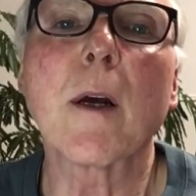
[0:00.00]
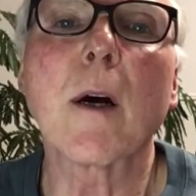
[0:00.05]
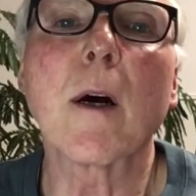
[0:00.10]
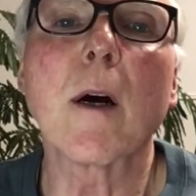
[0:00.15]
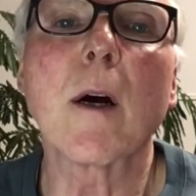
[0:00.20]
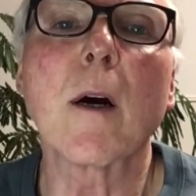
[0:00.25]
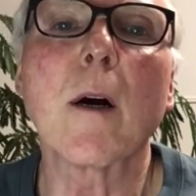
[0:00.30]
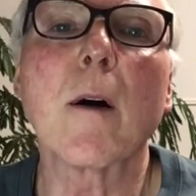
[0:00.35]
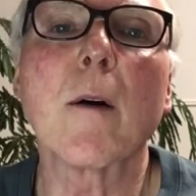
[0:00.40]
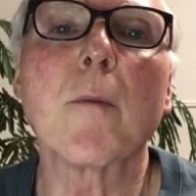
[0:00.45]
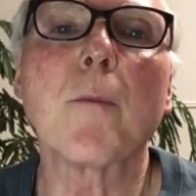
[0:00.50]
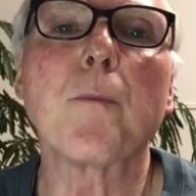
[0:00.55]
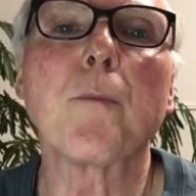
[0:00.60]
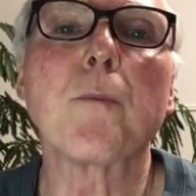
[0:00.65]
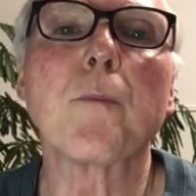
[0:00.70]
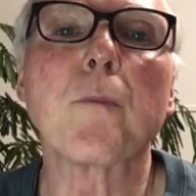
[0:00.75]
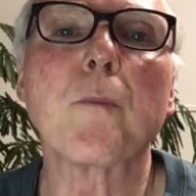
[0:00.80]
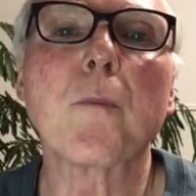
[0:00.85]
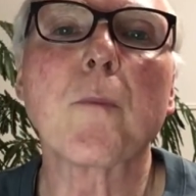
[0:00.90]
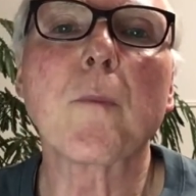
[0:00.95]

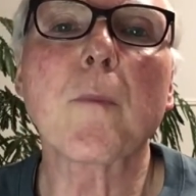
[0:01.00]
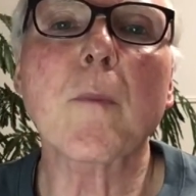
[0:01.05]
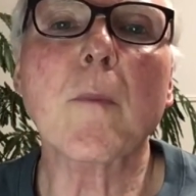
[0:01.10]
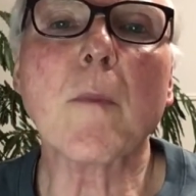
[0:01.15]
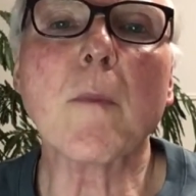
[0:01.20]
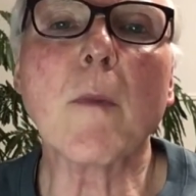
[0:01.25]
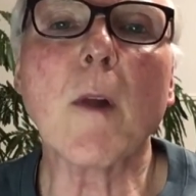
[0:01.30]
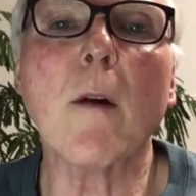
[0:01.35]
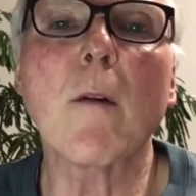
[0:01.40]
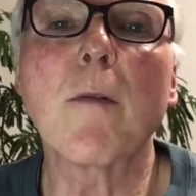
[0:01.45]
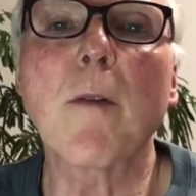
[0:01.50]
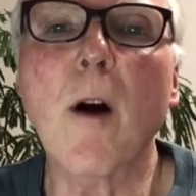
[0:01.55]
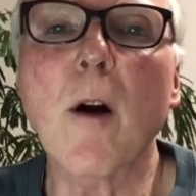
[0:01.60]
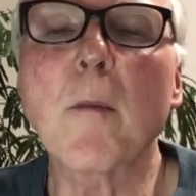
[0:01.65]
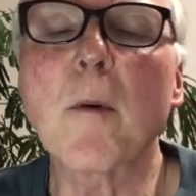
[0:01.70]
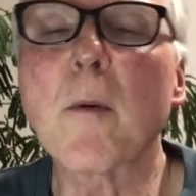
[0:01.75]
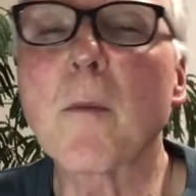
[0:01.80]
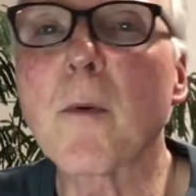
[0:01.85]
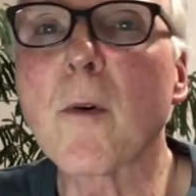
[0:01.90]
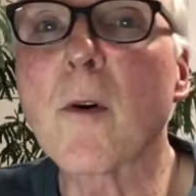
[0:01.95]
farm
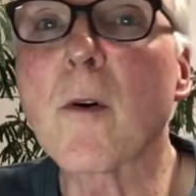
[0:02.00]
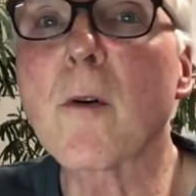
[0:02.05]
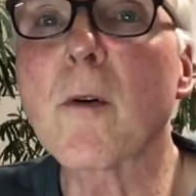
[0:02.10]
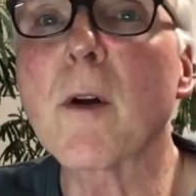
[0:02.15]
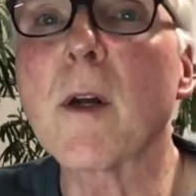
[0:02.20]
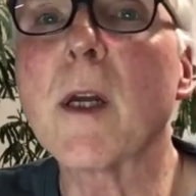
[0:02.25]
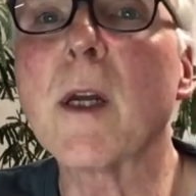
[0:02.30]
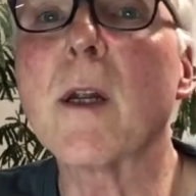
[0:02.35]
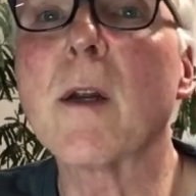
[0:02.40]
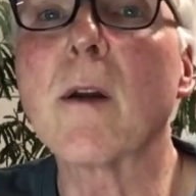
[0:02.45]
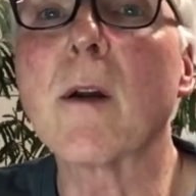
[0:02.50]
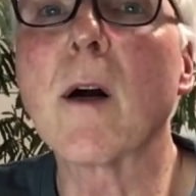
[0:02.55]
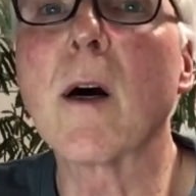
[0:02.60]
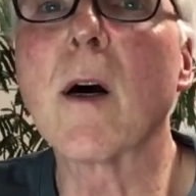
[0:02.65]
and brewery,